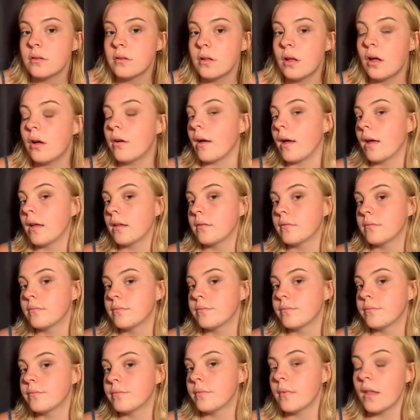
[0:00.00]
Okay,
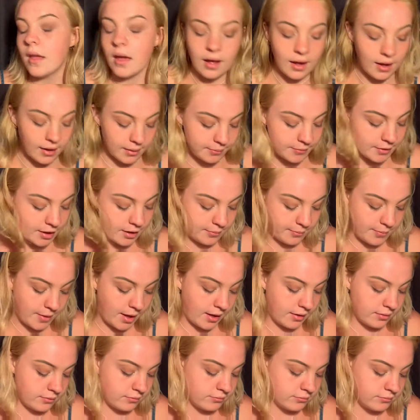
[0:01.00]
I'm not
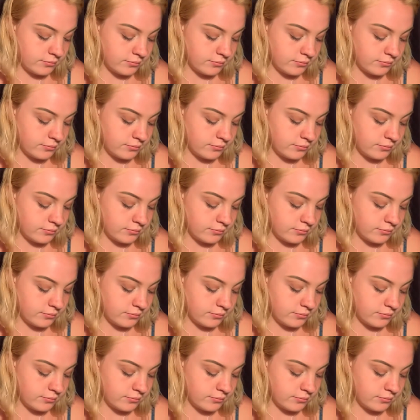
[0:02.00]
mad.